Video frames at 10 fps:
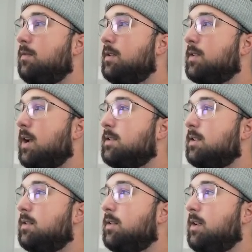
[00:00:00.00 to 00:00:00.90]
of these guys
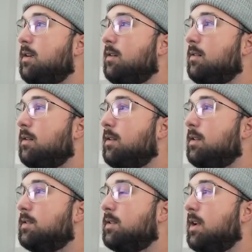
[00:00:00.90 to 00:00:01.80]
under here, and
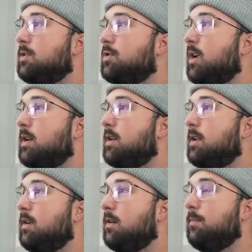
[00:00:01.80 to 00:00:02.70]
these guys shaded
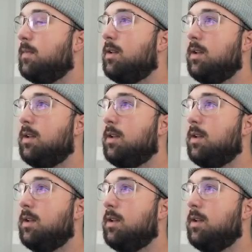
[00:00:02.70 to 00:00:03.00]
here,